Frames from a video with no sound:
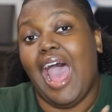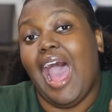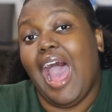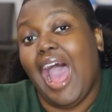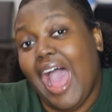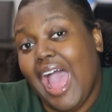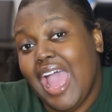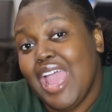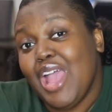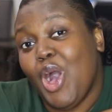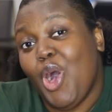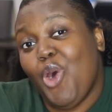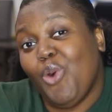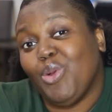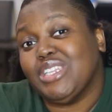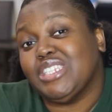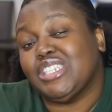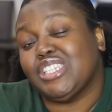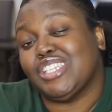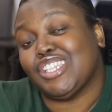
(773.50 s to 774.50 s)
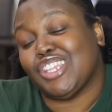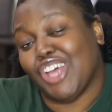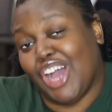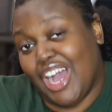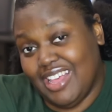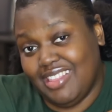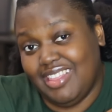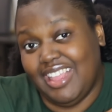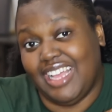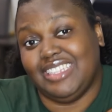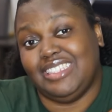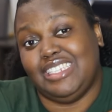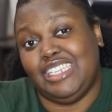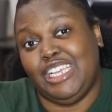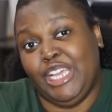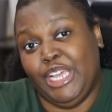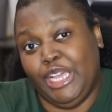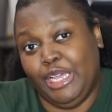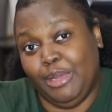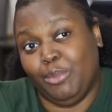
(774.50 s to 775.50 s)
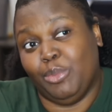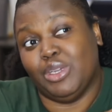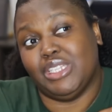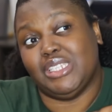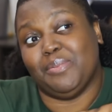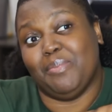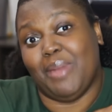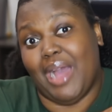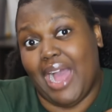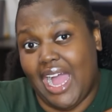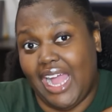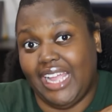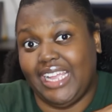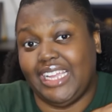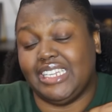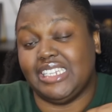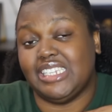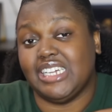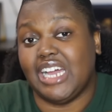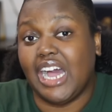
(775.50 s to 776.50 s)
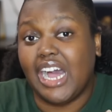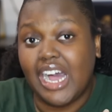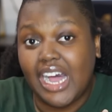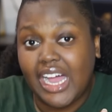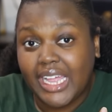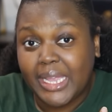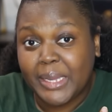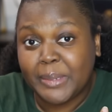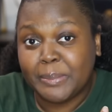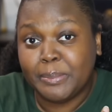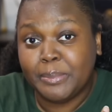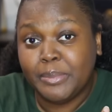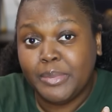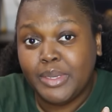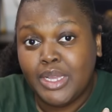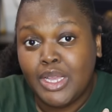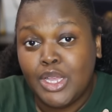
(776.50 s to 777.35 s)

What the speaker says: I always thought that Tim was buying time.